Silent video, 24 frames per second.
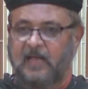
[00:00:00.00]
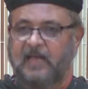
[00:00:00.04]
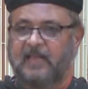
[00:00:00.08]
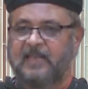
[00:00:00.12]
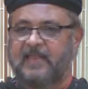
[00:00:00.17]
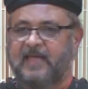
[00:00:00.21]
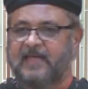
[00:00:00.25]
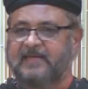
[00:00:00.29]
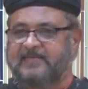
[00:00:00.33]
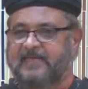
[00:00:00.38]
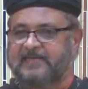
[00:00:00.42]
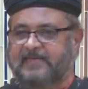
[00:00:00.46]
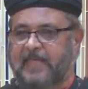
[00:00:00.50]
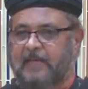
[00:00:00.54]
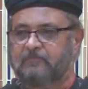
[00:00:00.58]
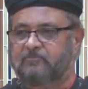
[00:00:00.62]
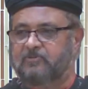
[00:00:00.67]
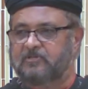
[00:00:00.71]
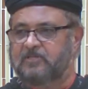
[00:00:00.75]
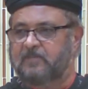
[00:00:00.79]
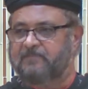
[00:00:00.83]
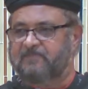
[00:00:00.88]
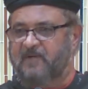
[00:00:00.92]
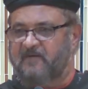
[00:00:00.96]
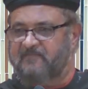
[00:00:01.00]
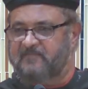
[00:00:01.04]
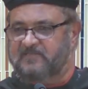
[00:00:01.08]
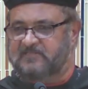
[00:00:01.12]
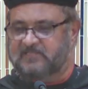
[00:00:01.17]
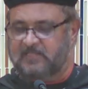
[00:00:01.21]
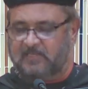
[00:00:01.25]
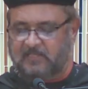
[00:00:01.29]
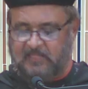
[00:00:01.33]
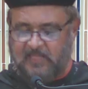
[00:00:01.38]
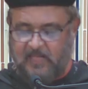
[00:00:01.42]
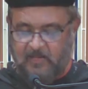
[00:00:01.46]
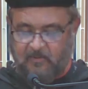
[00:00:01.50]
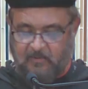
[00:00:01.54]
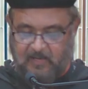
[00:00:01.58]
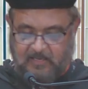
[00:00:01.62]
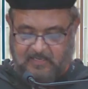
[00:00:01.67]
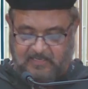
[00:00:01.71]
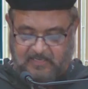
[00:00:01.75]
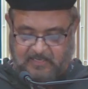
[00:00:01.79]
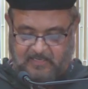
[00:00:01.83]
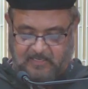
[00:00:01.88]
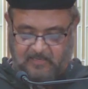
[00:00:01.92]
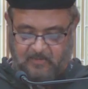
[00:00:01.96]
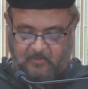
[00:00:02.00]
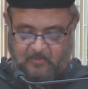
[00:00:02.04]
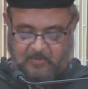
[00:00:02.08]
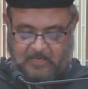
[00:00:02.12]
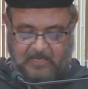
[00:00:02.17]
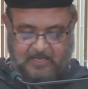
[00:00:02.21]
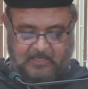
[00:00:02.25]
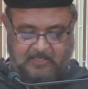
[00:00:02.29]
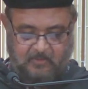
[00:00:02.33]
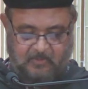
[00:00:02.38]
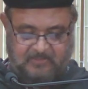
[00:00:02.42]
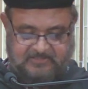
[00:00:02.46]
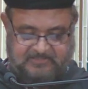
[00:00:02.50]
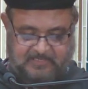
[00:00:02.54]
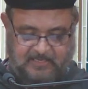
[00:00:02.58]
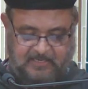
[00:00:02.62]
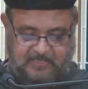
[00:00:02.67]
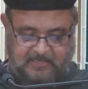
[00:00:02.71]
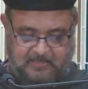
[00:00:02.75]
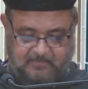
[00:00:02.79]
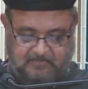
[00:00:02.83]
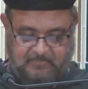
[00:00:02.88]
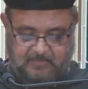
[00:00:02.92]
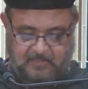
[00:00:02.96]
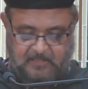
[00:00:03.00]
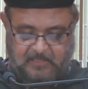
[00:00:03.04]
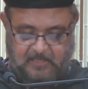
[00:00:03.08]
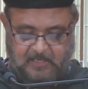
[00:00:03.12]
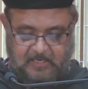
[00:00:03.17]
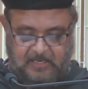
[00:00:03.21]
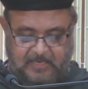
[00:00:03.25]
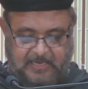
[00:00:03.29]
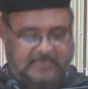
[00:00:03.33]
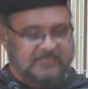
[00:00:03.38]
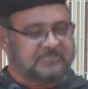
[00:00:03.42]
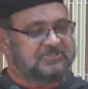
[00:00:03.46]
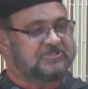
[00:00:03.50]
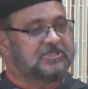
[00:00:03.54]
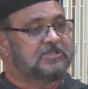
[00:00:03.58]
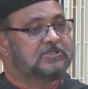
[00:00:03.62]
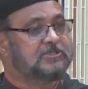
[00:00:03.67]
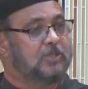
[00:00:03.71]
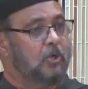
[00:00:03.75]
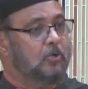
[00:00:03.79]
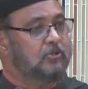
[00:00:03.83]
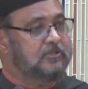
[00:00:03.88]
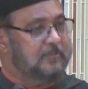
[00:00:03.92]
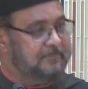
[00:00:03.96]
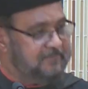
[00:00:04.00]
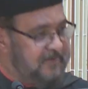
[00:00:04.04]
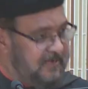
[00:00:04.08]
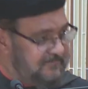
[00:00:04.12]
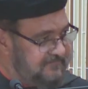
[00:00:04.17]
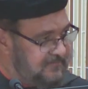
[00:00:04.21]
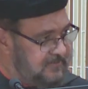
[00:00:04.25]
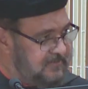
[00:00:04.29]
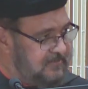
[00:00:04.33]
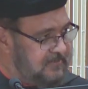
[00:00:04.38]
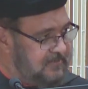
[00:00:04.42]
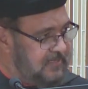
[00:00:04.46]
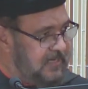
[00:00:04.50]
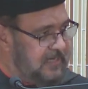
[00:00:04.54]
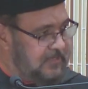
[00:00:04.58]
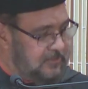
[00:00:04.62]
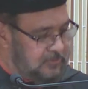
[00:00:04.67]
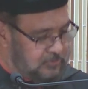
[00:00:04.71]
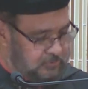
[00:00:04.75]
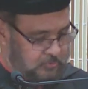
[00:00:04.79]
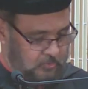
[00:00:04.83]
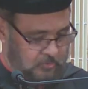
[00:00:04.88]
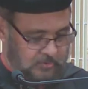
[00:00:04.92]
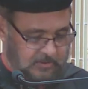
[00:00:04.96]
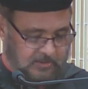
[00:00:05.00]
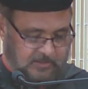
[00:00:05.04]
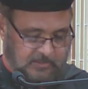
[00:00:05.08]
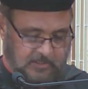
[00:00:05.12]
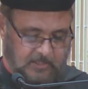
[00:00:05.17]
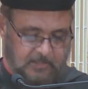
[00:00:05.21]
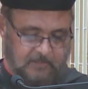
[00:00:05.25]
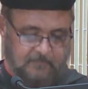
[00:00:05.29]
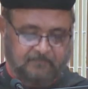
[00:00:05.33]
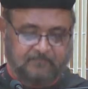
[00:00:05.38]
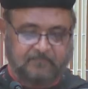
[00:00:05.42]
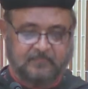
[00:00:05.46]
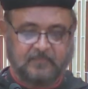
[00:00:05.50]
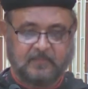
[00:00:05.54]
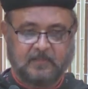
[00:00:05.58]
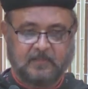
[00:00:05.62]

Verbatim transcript: A lady came to the Prophet sallallahu and she told the Prophet, Ya Rasulullah,